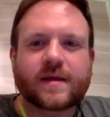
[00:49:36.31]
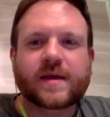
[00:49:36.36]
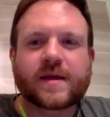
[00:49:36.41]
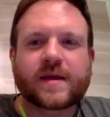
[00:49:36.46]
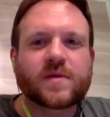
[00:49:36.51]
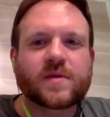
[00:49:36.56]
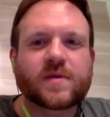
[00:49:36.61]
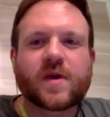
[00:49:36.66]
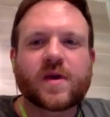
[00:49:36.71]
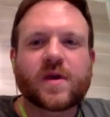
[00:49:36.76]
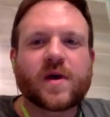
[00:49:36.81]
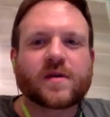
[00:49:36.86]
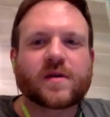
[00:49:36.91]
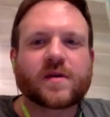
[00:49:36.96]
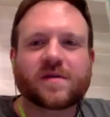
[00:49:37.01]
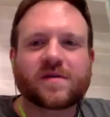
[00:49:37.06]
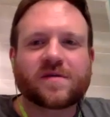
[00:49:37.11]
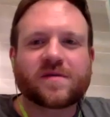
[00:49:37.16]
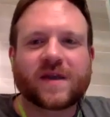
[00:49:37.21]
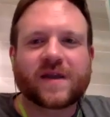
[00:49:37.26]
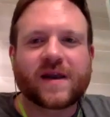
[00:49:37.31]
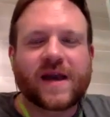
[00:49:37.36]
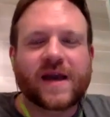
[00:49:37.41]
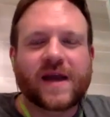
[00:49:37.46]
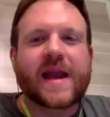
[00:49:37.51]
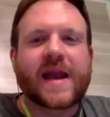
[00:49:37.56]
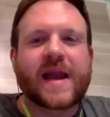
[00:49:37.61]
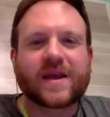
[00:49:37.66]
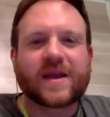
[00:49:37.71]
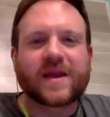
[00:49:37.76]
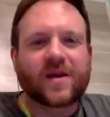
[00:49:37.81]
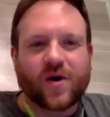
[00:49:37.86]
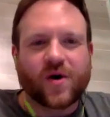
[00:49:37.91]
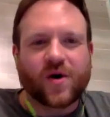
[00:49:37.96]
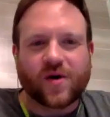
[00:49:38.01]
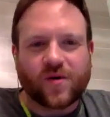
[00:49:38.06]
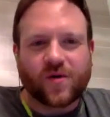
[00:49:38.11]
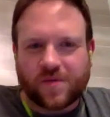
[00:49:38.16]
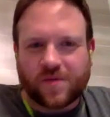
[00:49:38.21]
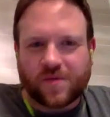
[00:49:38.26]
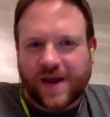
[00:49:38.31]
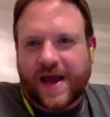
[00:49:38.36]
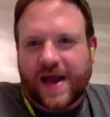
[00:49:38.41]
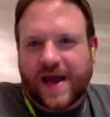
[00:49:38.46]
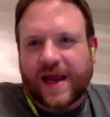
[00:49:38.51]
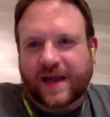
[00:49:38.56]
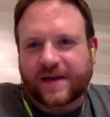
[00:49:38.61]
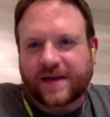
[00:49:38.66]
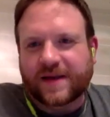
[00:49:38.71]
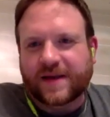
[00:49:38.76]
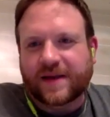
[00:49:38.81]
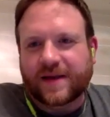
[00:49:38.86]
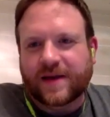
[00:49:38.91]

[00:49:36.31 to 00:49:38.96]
seems not to fit any God or reality